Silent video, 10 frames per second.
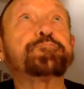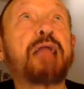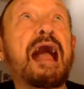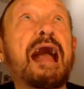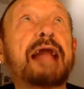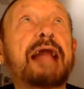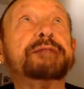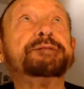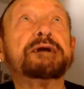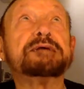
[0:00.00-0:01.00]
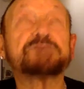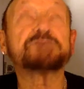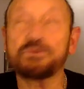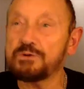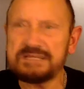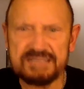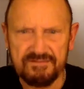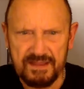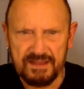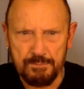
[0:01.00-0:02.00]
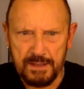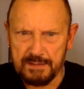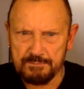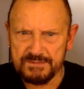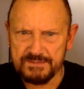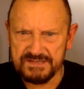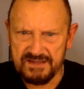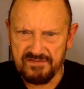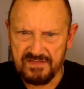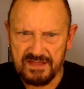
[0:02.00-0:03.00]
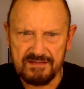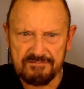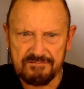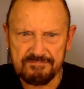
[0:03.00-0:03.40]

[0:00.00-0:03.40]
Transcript: And it's got all these lovely beams and everything.